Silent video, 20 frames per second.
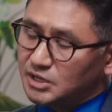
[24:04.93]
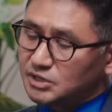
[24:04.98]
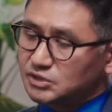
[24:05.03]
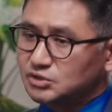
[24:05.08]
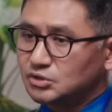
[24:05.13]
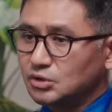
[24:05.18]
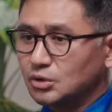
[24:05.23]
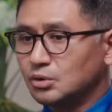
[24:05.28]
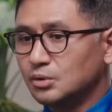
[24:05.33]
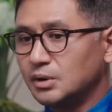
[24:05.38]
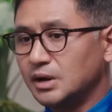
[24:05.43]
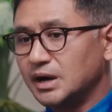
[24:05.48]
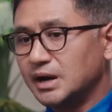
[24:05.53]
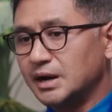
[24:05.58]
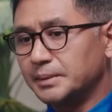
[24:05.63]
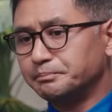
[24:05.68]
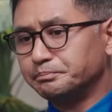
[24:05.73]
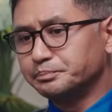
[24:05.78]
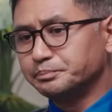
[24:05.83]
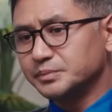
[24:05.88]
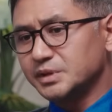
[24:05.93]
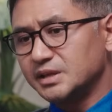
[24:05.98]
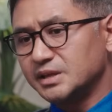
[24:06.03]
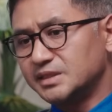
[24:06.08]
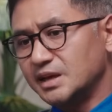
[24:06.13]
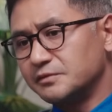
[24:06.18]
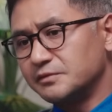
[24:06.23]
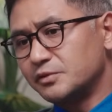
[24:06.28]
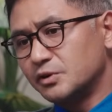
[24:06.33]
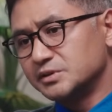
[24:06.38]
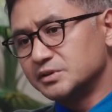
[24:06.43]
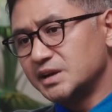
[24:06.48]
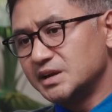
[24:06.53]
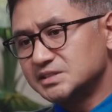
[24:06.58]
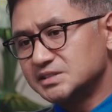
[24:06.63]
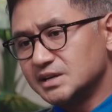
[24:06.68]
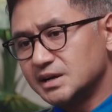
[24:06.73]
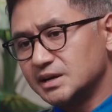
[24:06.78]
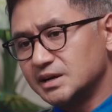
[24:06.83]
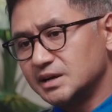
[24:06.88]
So therefore, there
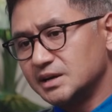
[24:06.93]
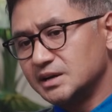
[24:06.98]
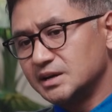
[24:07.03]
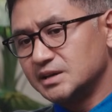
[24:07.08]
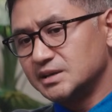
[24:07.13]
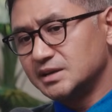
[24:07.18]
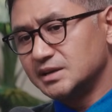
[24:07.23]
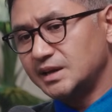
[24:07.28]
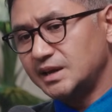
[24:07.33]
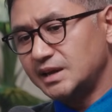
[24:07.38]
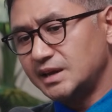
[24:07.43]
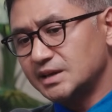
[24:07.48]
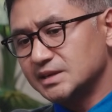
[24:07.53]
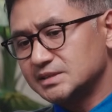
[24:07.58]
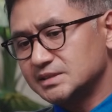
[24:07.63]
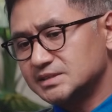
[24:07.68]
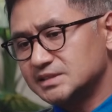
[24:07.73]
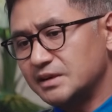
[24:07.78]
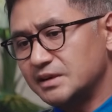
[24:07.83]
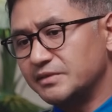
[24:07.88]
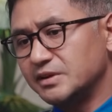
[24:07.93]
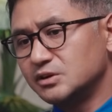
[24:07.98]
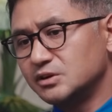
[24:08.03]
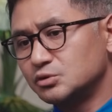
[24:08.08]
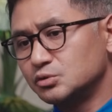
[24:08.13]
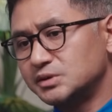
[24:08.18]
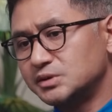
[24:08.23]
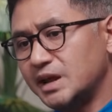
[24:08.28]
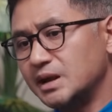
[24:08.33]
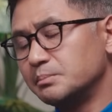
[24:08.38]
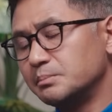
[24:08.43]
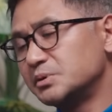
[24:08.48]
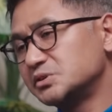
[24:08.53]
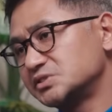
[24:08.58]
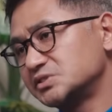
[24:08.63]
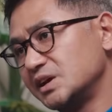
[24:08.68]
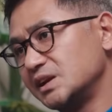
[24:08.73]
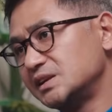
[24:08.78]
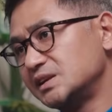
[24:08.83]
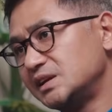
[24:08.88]
is a 7 to
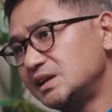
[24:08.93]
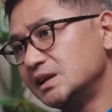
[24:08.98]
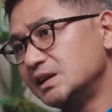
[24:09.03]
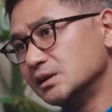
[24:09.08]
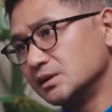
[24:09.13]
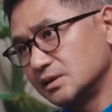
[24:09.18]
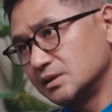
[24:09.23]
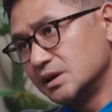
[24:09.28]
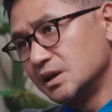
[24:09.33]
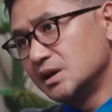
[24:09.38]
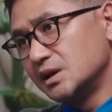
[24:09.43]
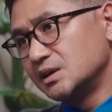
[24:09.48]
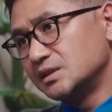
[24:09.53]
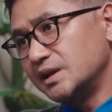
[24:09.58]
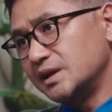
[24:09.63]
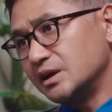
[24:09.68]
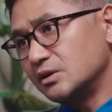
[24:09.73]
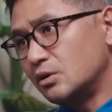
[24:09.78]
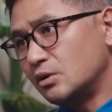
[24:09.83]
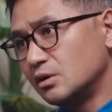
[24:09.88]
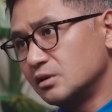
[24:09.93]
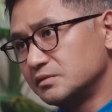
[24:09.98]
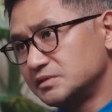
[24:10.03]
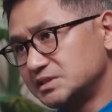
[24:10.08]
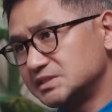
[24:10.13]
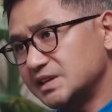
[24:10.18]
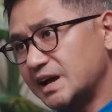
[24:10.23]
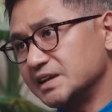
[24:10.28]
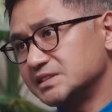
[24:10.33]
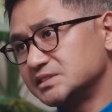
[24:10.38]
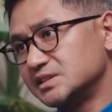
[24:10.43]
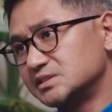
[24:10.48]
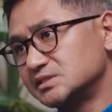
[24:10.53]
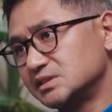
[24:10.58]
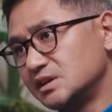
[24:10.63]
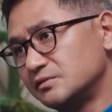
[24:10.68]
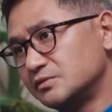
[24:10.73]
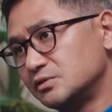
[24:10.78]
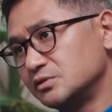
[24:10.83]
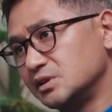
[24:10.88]
10% yield that all of these
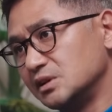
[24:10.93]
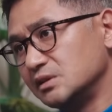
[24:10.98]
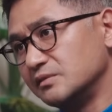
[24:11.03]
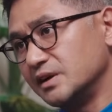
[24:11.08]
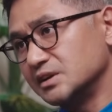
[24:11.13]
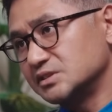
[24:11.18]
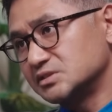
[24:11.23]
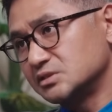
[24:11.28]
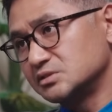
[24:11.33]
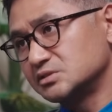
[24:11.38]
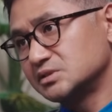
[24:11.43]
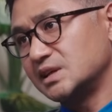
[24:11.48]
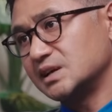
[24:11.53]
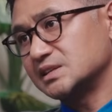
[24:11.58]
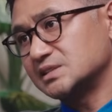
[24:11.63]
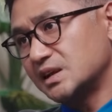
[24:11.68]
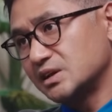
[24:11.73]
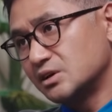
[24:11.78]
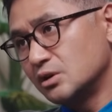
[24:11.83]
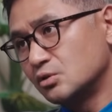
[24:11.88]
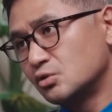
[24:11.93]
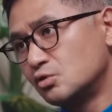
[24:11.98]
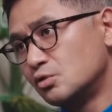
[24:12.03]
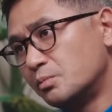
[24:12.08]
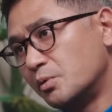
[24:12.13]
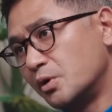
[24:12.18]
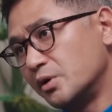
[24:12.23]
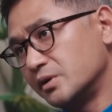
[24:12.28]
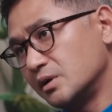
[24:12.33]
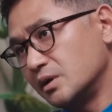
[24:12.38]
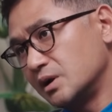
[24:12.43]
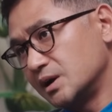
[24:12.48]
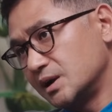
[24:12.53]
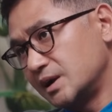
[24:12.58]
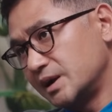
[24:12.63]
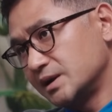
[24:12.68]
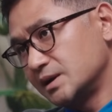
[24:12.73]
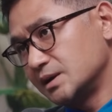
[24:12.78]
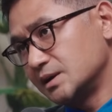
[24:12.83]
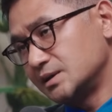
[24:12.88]
assets give to the investor. So that's like a coupon,
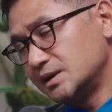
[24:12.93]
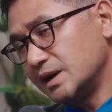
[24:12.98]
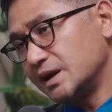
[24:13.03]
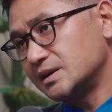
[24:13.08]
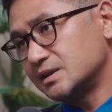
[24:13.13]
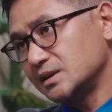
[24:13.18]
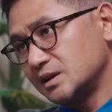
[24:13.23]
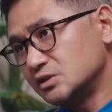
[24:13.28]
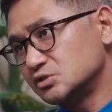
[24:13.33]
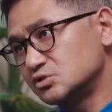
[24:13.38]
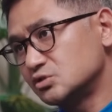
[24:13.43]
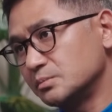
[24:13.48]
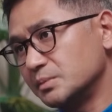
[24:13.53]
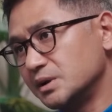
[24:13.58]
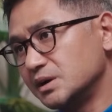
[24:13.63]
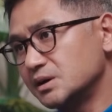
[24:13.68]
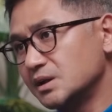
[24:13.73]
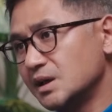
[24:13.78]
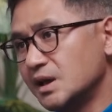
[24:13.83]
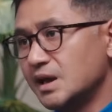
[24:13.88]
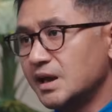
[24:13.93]
like a debt instrument.